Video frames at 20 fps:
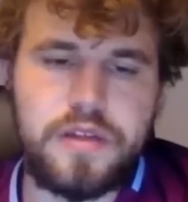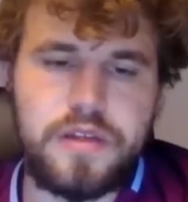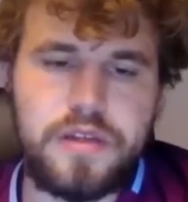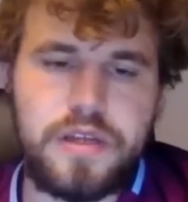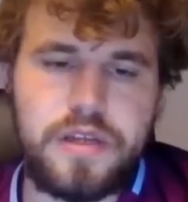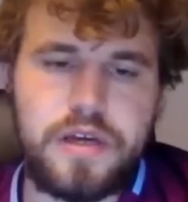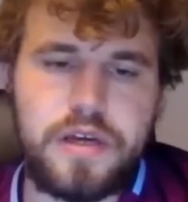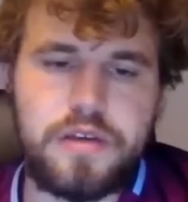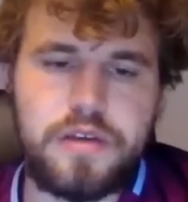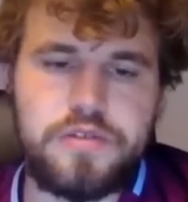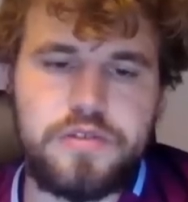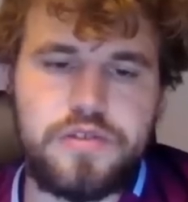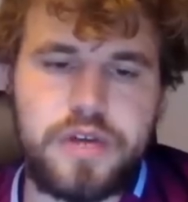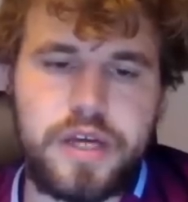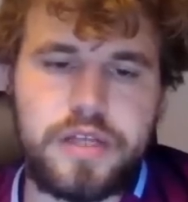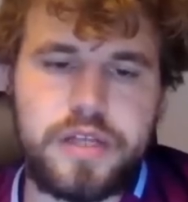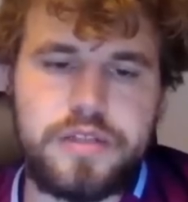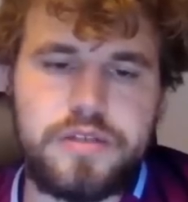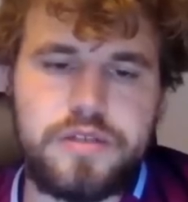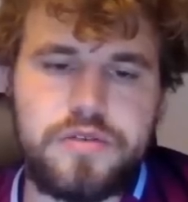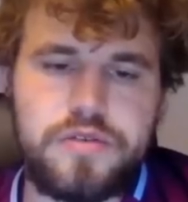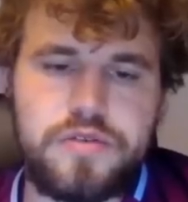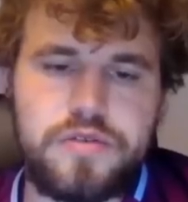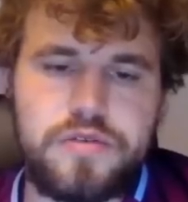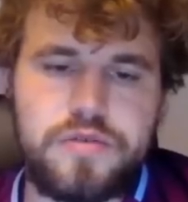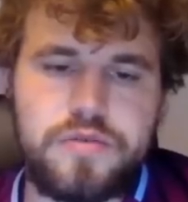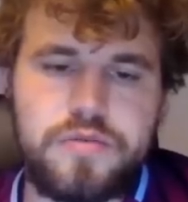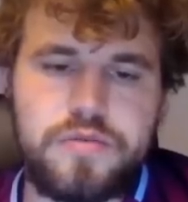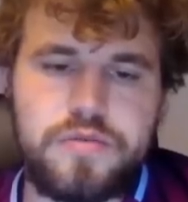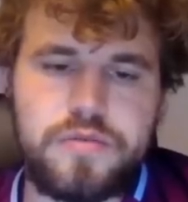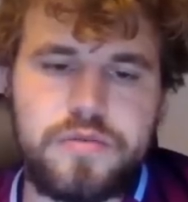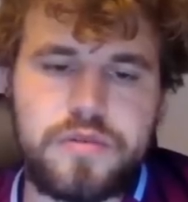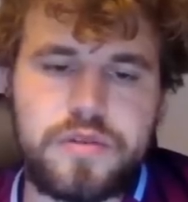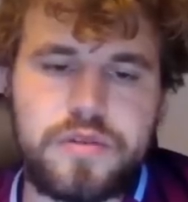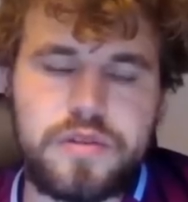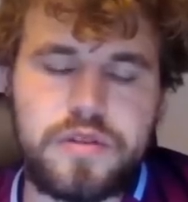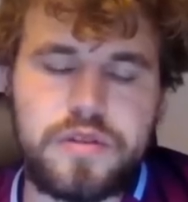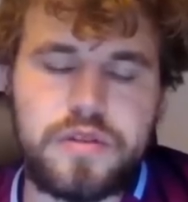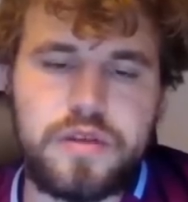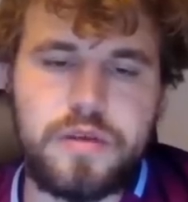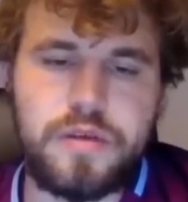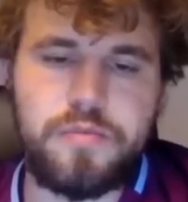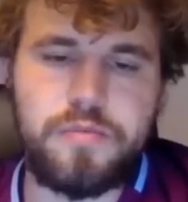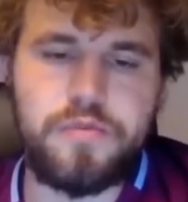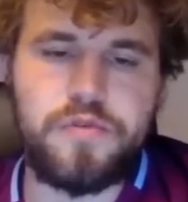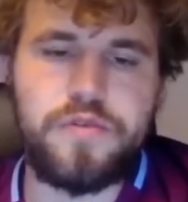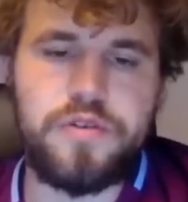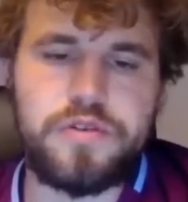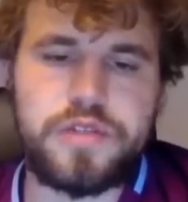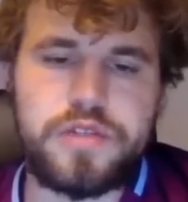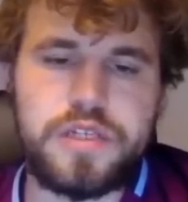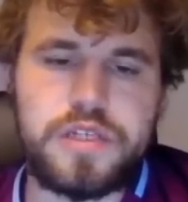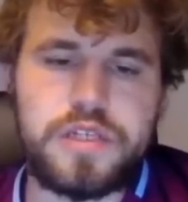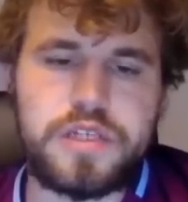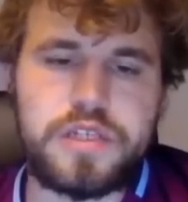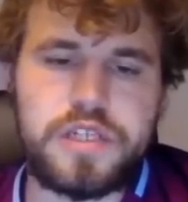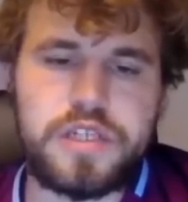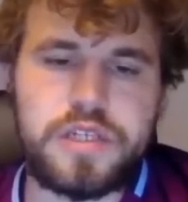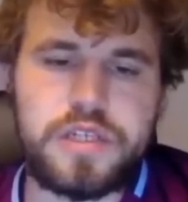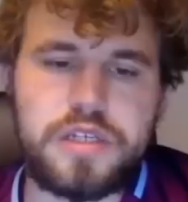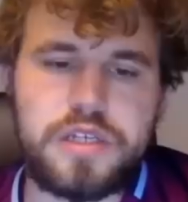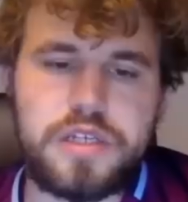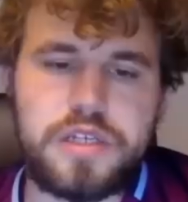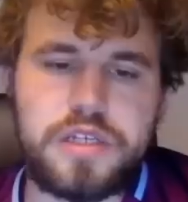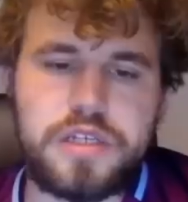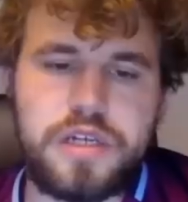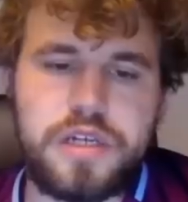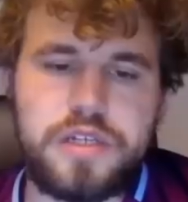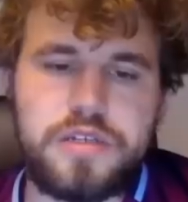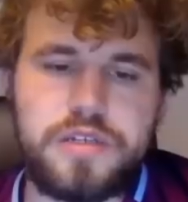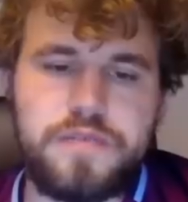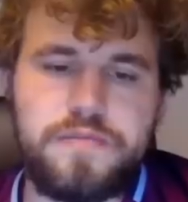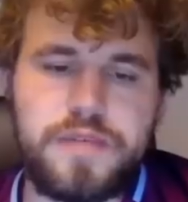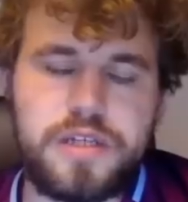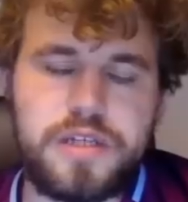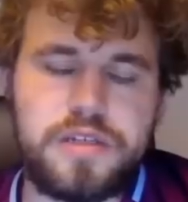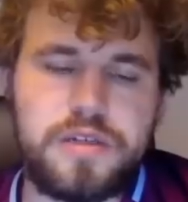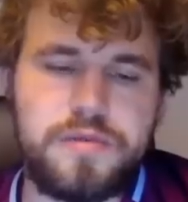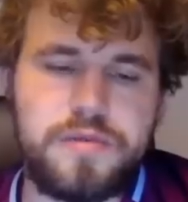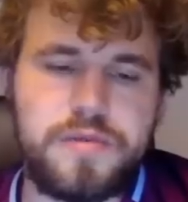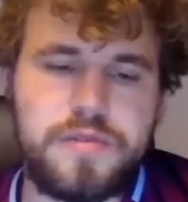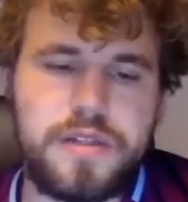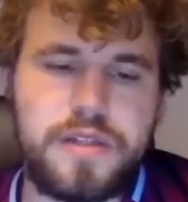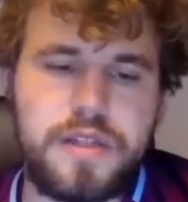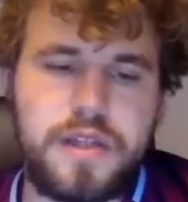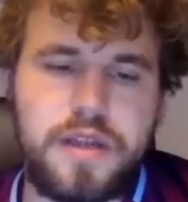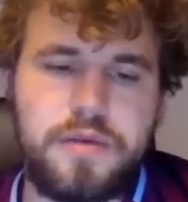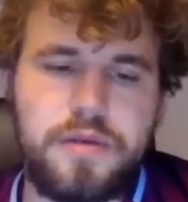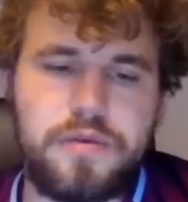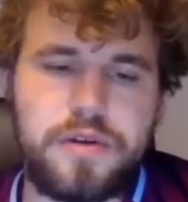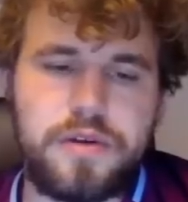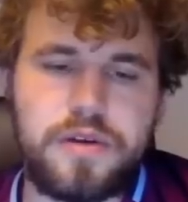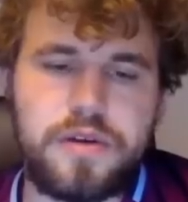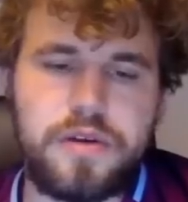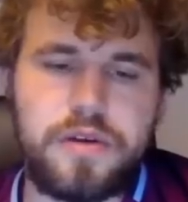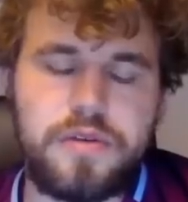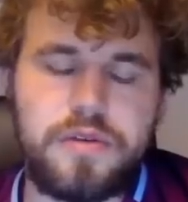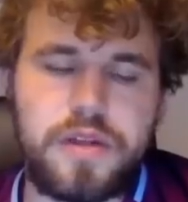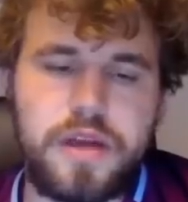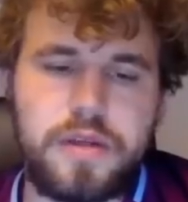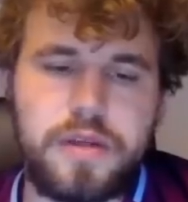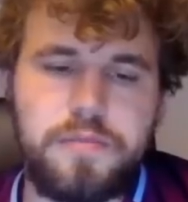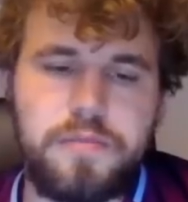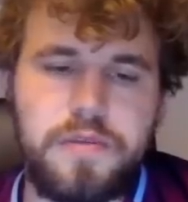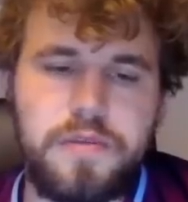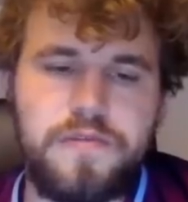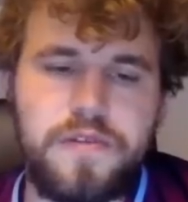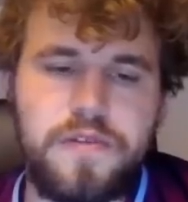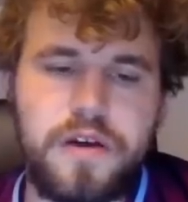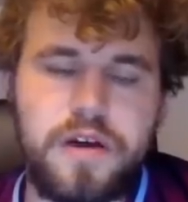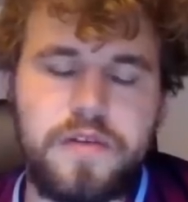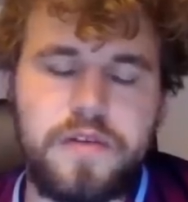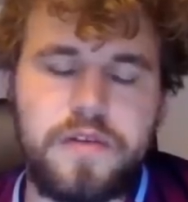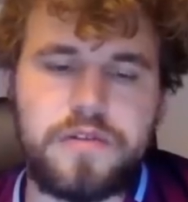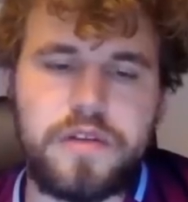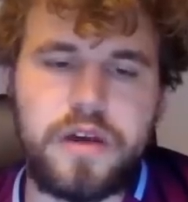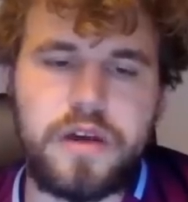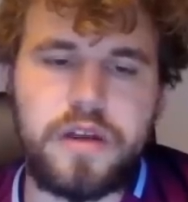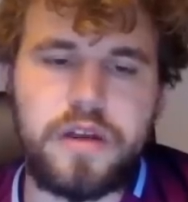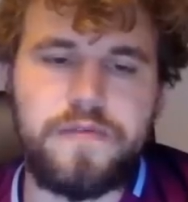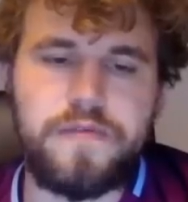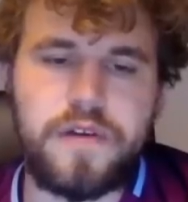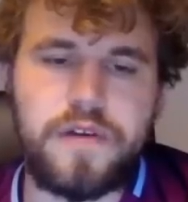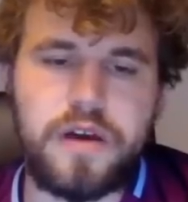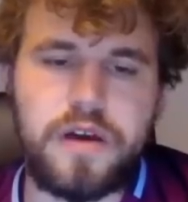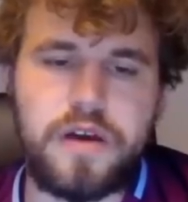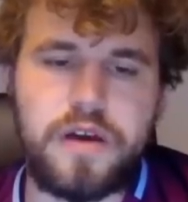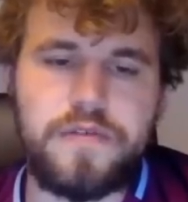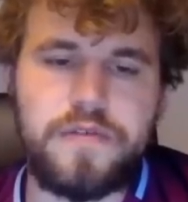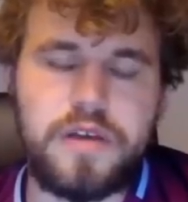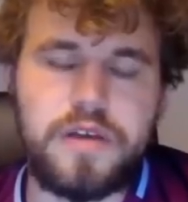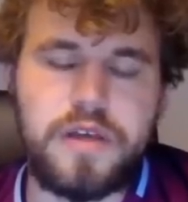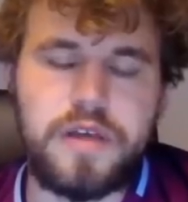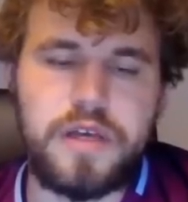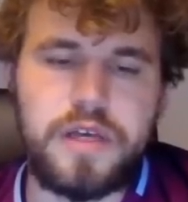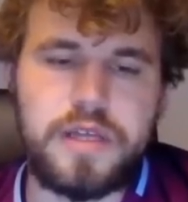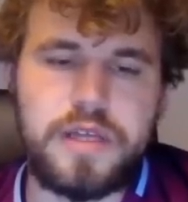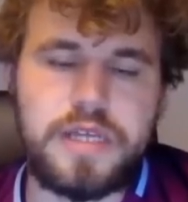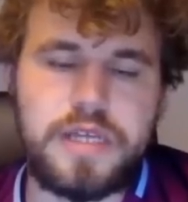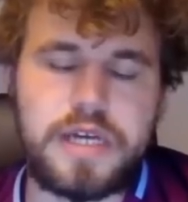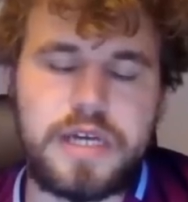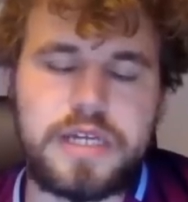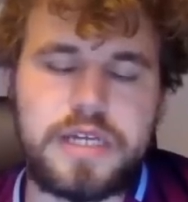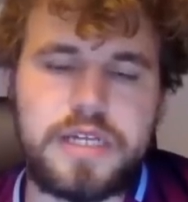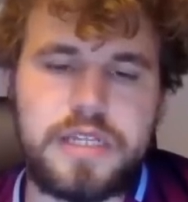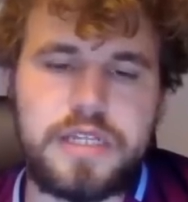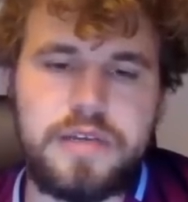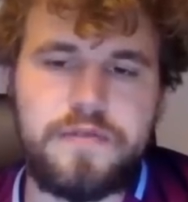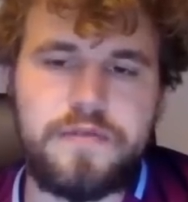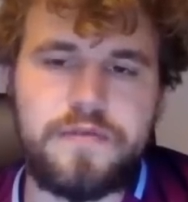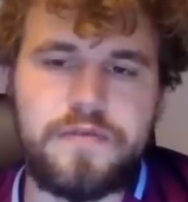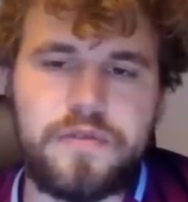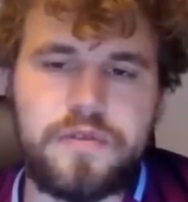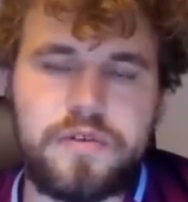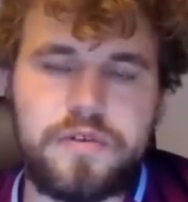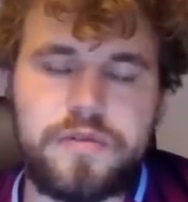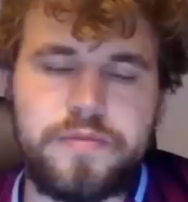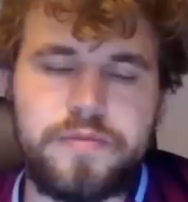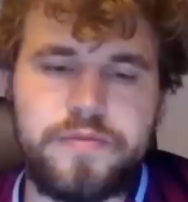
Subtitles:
Now trying to provoke the exchange of bishops, and then I'm going to go knight b5 or knight f5, attacking d4.